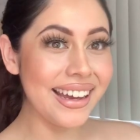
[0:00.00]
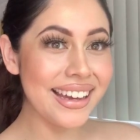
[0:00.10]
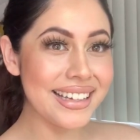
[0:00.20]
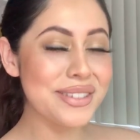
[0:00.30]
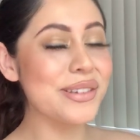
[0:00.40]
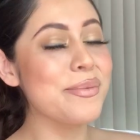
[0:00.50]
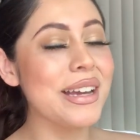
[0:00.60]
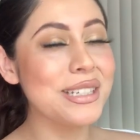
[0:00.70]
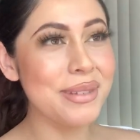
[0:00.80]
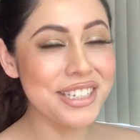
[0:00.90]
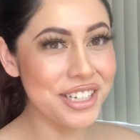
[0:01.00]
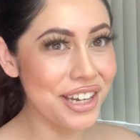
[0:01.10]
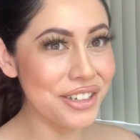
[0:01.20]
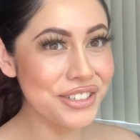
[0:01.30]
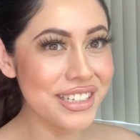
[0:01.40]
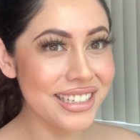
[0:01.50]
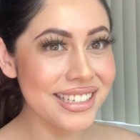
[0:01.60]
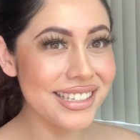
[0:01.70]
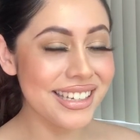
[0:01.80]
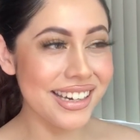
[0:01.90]
welcome back to my channel. Denise
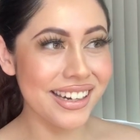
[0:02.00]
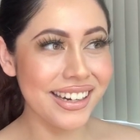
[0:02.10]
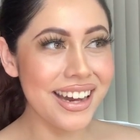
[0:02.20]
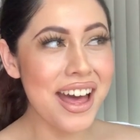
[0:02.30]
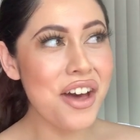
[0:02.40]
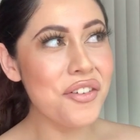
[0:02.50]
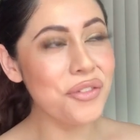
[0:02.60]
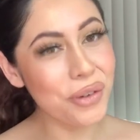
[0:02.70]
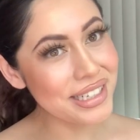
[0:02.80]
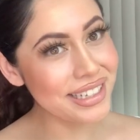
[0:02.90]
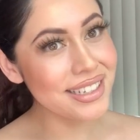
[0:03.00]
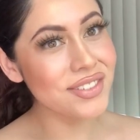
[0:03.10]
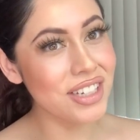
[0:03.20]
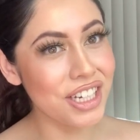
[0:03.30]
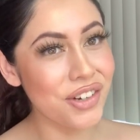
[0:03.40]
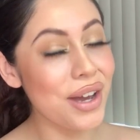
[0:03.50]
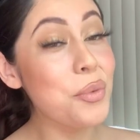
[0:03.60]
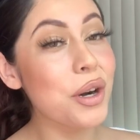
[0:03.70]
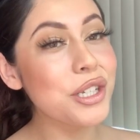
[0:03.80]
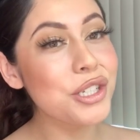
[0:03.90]
here. For today's video, I
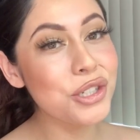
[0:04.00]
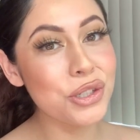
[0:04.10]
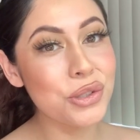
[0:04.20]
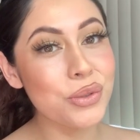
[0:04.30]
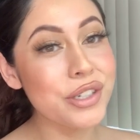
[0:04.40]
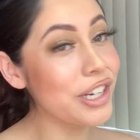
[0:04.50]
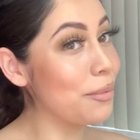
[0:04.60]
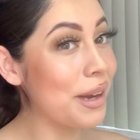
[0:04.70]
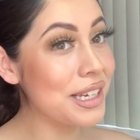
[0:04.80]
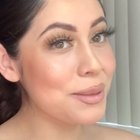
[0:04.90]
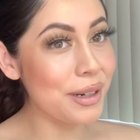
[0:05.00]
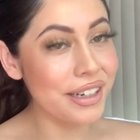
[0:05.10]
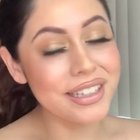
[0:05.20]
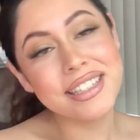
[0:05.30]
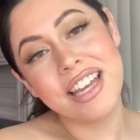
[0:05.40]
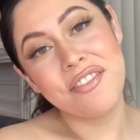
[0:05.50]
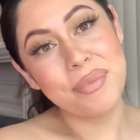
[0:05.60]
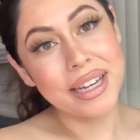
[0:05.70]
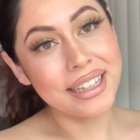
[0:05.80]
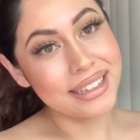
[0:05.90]
wanted to share my experience of
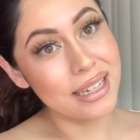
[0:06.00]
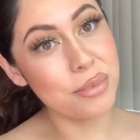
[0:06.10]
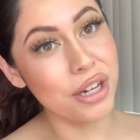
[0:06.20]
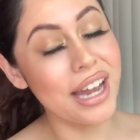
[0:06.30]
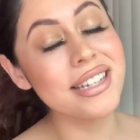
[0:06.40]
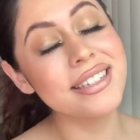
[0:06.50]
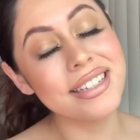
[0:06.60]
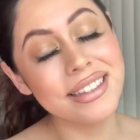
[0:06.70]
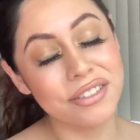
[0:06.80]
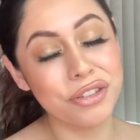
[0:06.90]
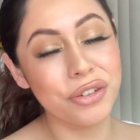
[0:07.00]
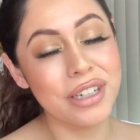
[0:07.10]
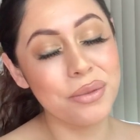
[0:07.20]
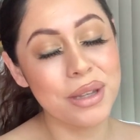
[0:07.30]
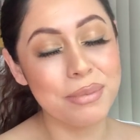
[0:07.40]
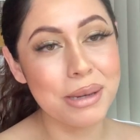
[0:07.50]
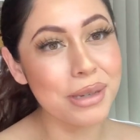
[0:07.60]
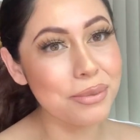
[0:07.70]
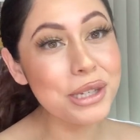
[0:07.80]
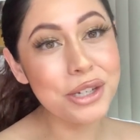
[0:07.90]
my labor and delivery with my
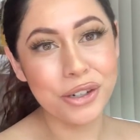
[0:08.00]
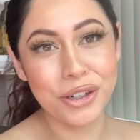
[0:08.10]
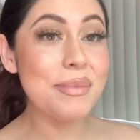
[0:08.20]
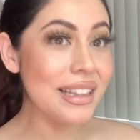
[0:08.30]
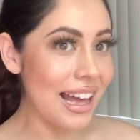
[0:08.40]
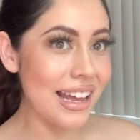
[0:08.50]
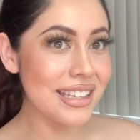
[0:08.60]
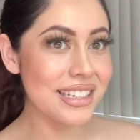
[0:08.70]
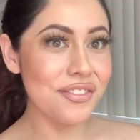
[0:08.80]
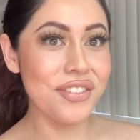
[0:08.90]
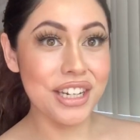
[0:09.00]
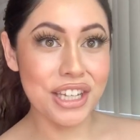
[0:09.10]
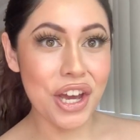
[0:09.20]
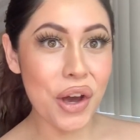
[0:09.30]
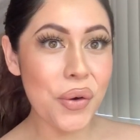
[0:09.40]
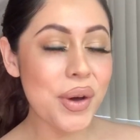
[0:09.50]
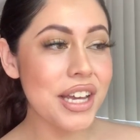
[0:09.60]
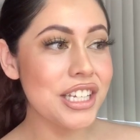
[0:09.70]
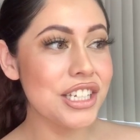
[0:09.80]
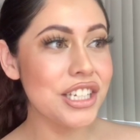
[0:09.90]
baby girl. In my last video,
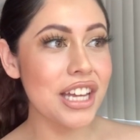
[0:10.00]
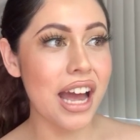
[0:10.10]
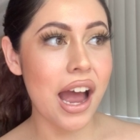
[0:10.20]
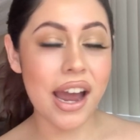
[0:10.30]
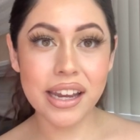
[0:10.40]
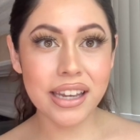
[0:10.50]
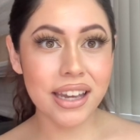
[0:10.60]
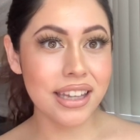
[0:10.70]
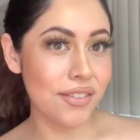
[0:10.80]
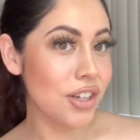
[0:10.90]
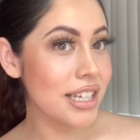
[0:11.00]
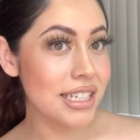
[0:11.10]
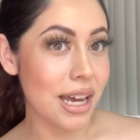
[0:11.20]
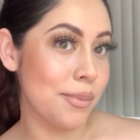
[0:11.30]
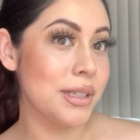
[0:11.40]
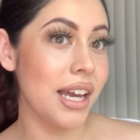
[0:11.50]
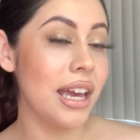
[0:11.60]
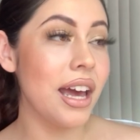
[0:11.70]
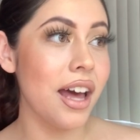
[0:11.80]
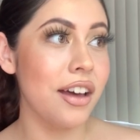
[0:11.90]
I gave you guys an
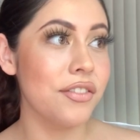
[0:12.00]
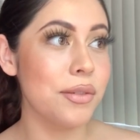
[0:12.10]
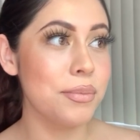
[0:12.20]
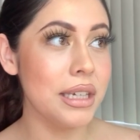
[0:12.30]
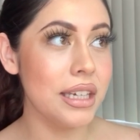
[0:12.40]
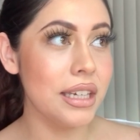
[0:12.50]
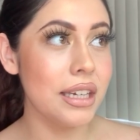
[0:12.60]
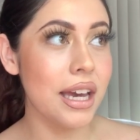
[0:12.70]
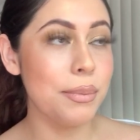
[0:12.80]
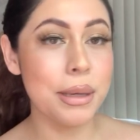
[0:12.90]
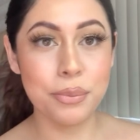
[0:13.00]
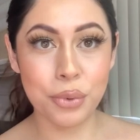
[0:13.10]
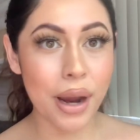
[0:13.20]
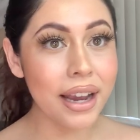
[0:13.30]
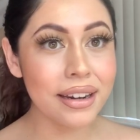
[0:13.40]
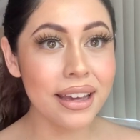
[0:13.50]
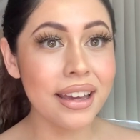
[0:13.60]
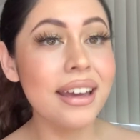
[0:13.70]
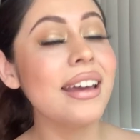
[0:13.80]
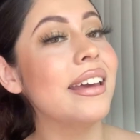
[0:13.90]
update of me being
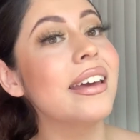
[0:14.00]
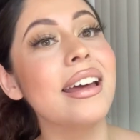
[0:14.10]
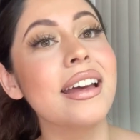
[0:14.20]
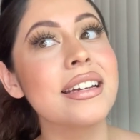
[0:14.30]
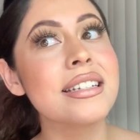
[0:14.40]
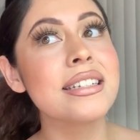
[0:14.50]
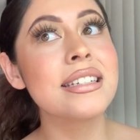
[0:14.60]
pregnant, and